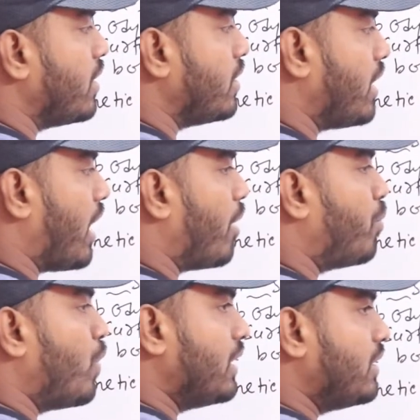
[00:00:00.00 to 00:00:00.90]
the
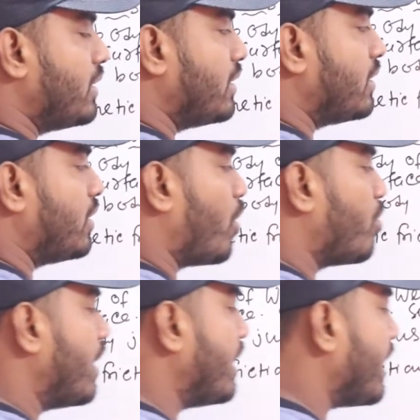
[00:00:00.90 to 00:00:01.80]
upward
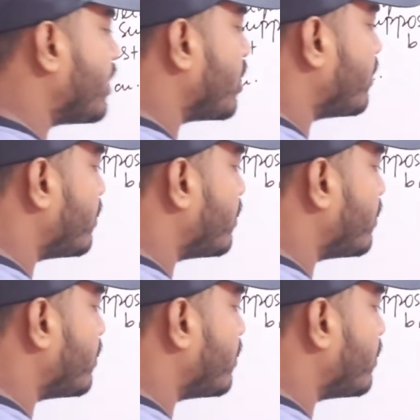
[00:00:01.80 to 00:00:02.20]
normal reaction